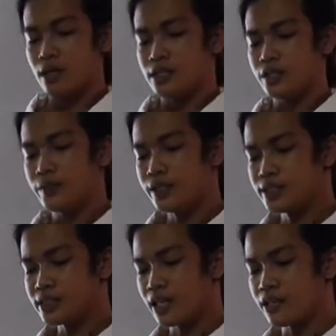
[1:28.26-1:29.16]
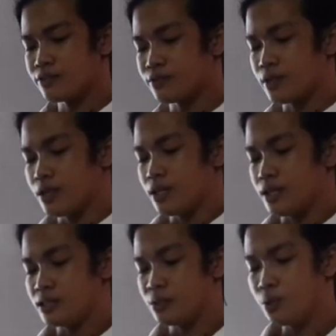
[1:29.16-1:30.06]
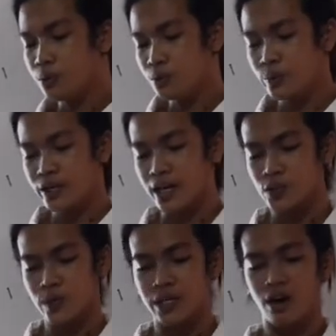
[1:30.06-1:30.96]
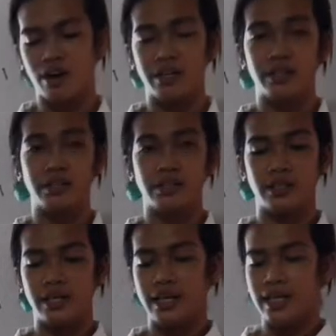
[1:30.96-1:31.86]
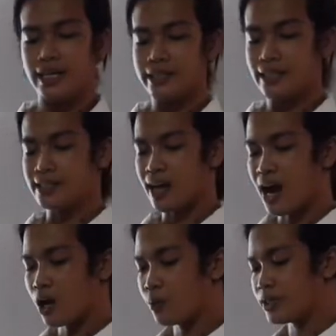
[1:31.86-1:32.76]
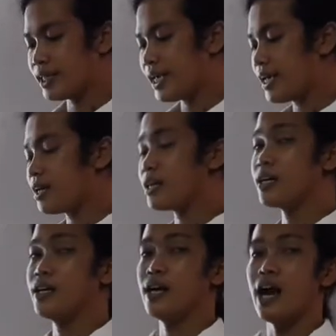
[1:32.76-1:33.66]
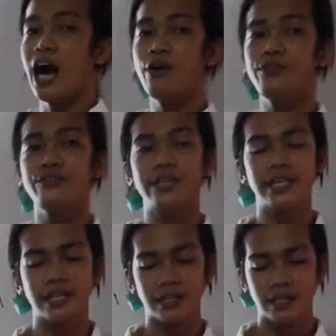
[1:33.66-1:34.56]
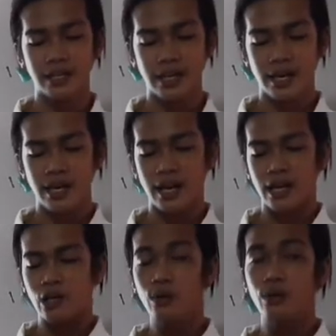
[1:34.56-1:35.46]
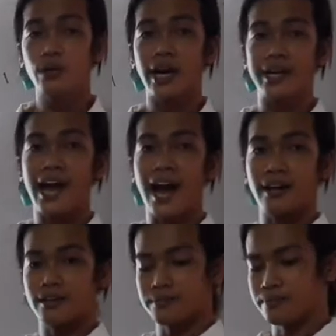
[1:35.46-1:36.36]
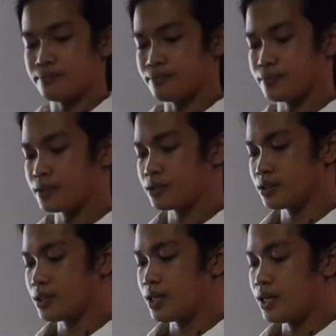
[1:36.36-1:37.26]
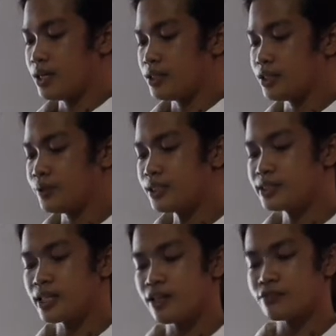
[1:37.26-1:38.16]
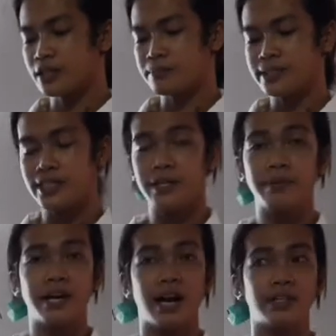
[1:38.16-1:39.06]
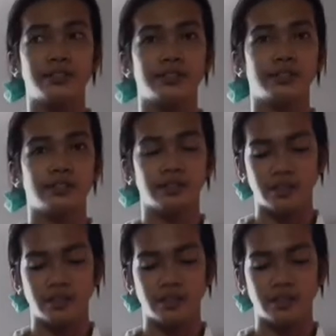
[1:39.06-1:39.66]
The real self is who we actually are. It is how we think, how we feel, look, and act. The real self can be seen by others.